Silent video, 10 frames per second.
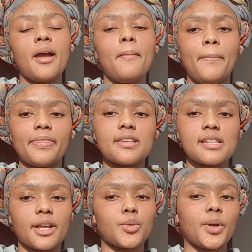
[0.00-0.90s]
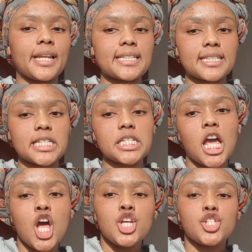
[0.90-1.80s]
but the second one I didn't.
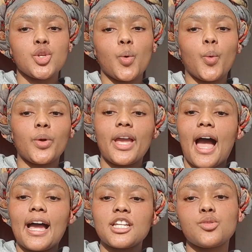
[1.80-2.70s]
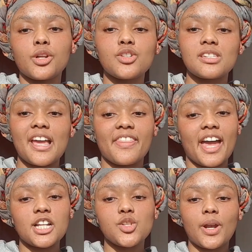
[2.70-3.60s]
So yeah, I just wanted to say
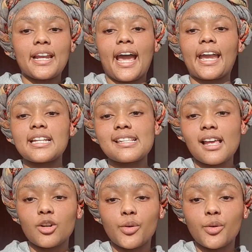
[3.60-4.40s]
that so that I can sound